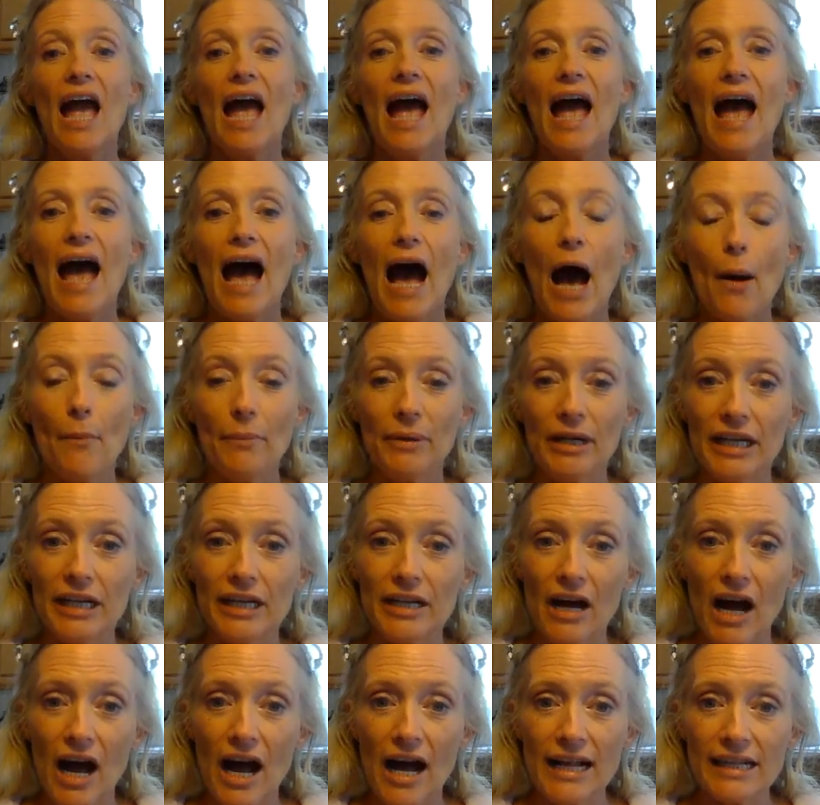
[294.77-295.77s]
How many
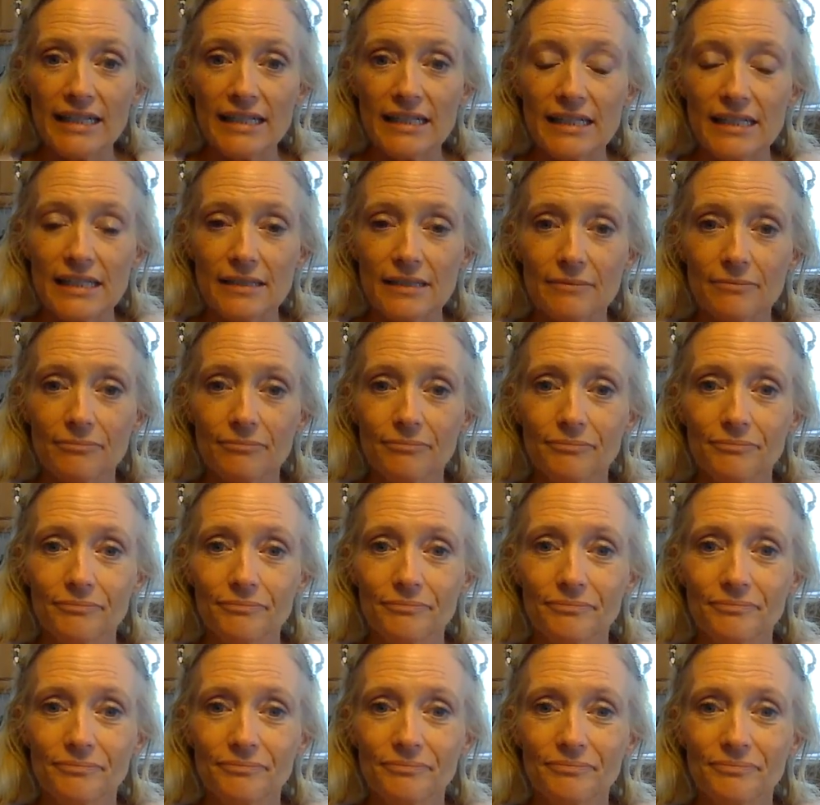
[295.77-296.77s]
dots?
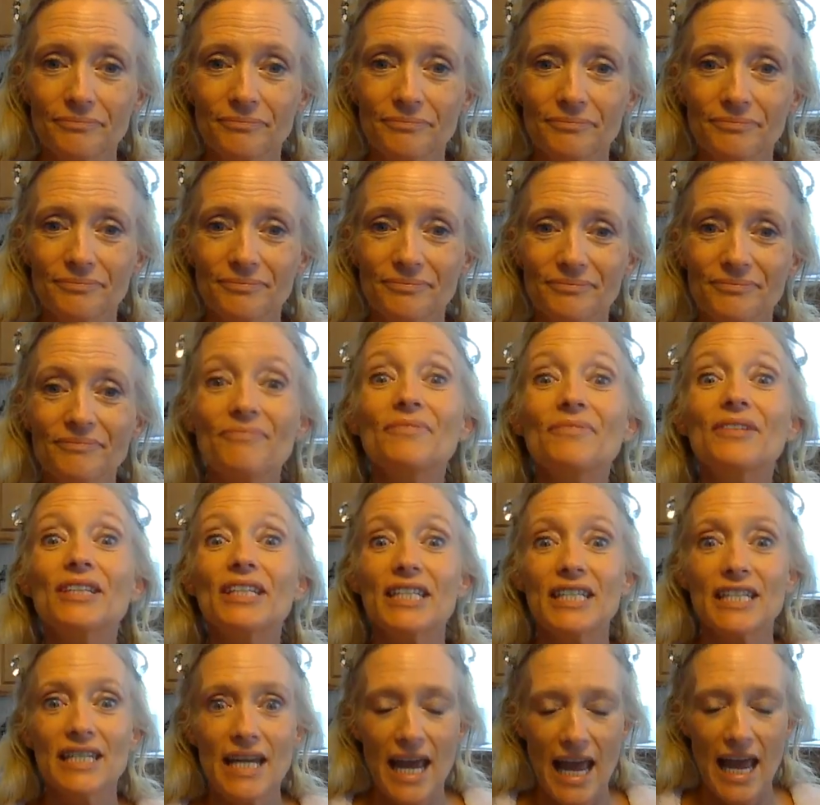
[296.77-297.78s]

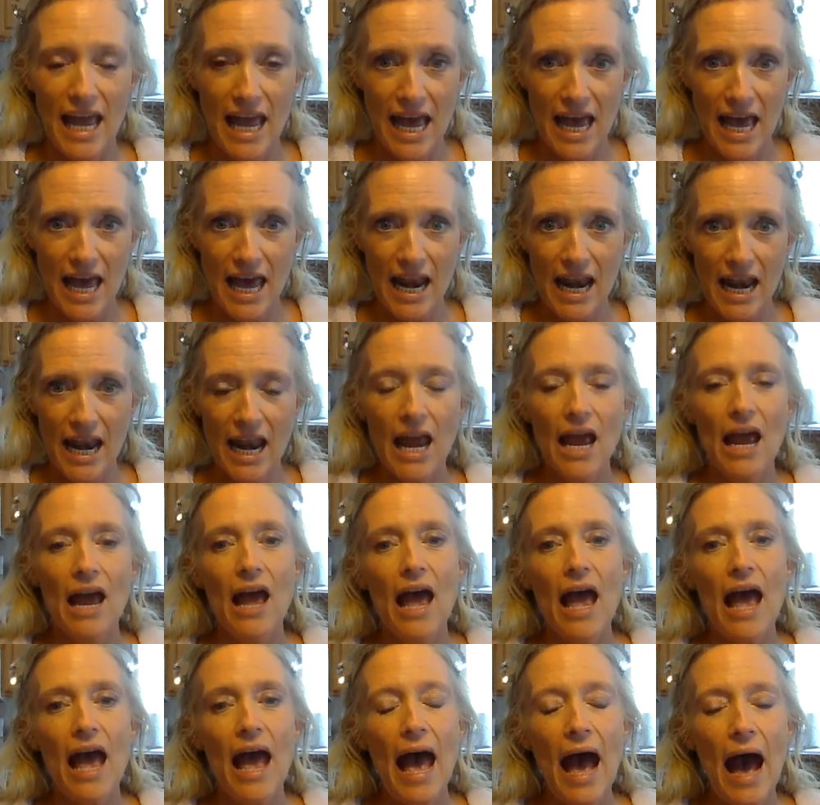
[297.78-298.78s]
10.
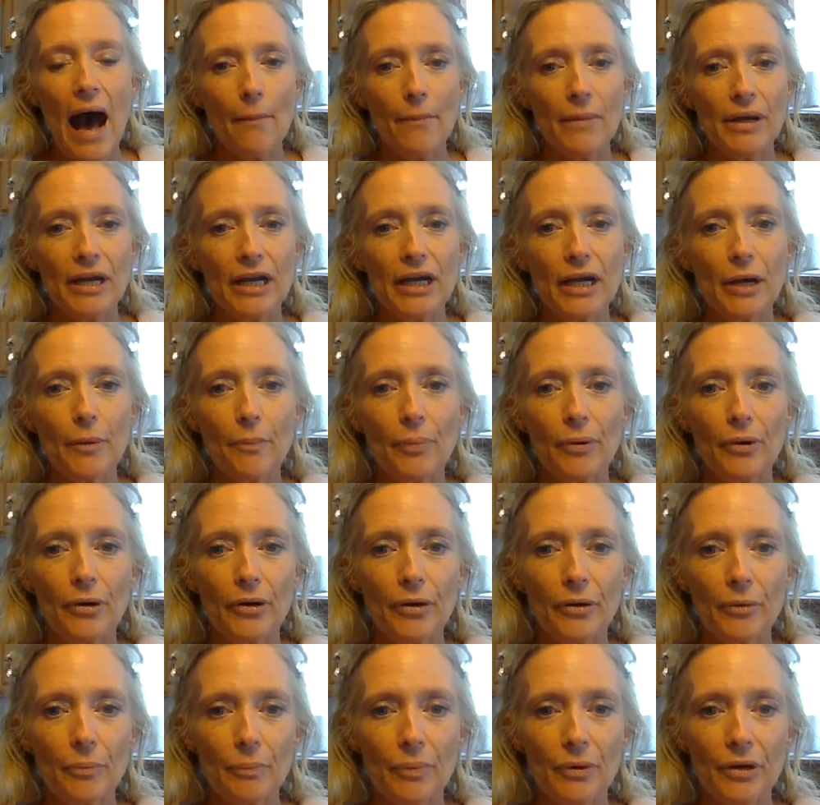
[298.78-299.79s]
How many are
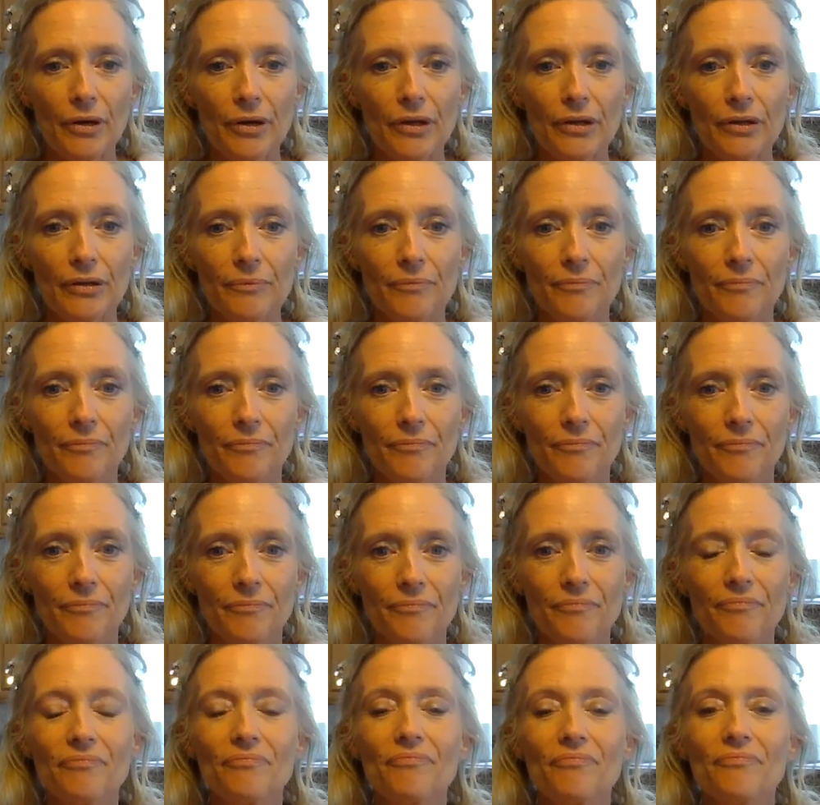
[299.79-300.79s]
purple?
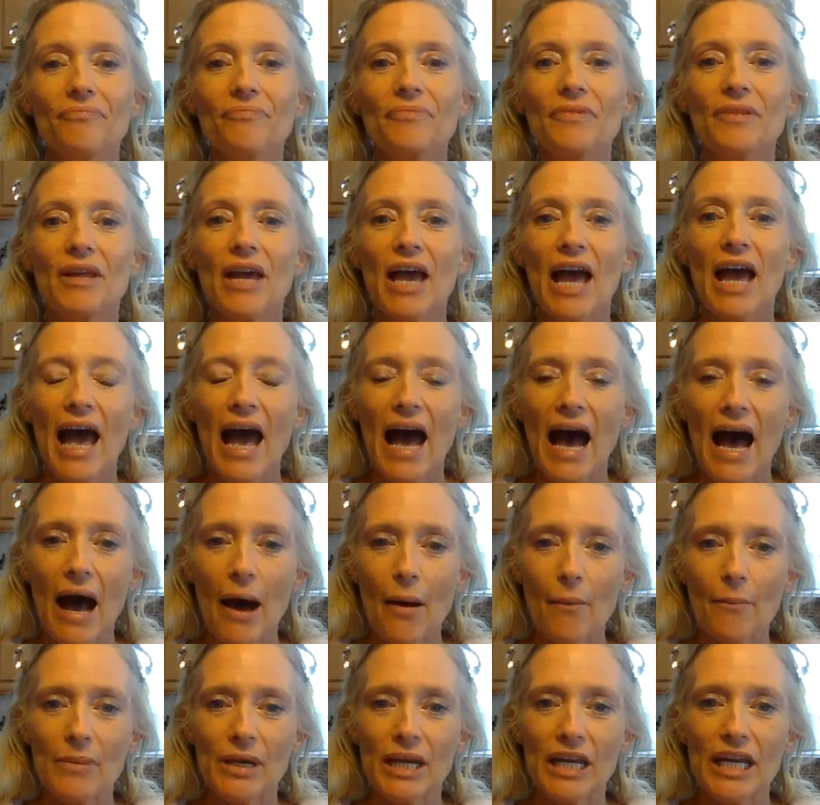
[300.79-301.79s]

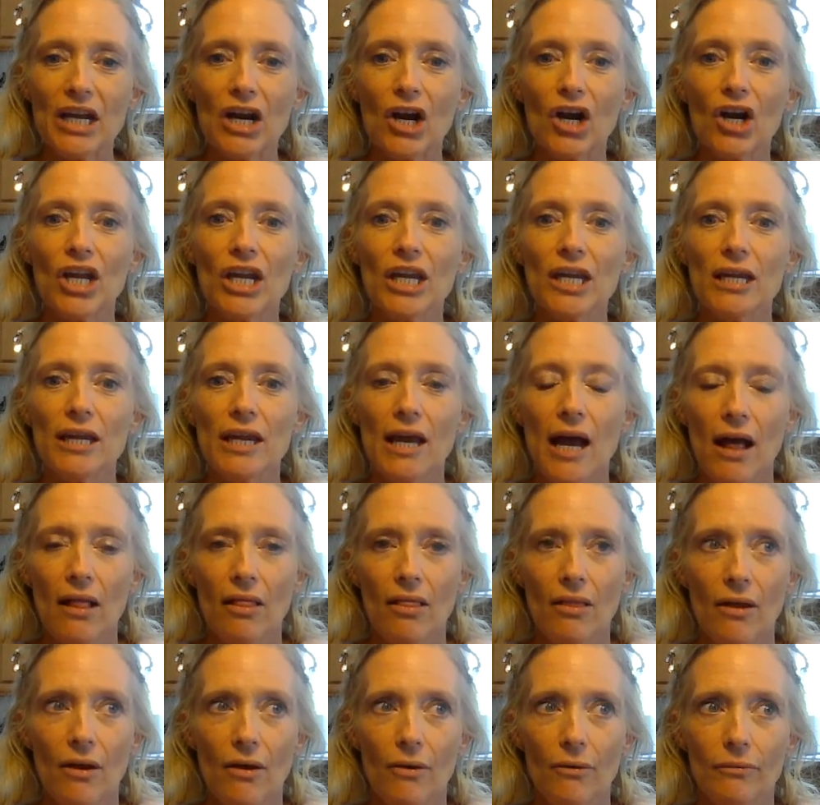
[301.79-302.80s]
How many are
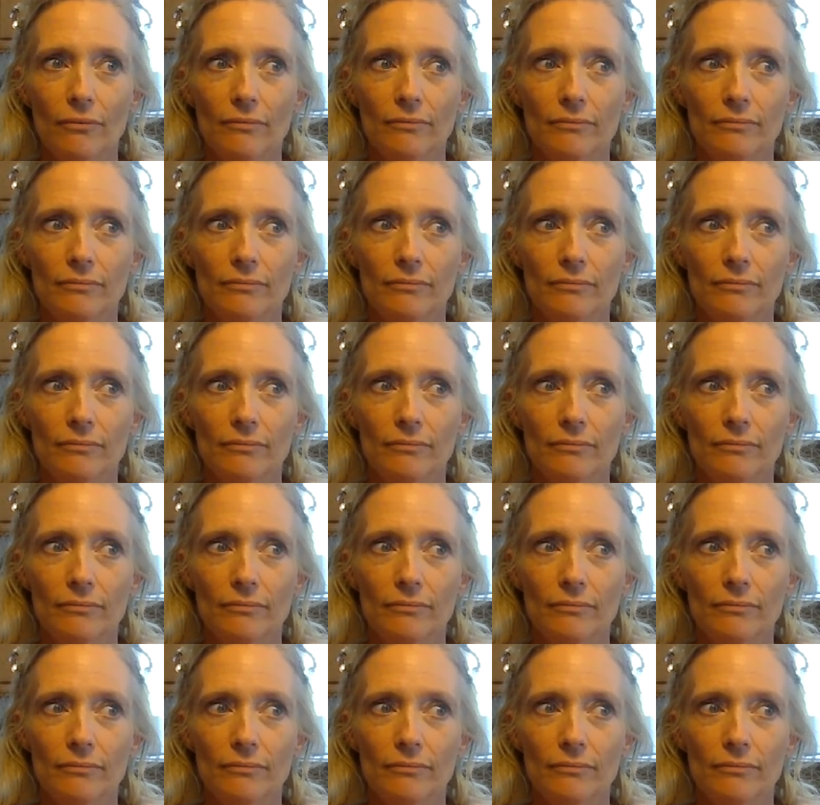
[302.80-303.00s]
yellow?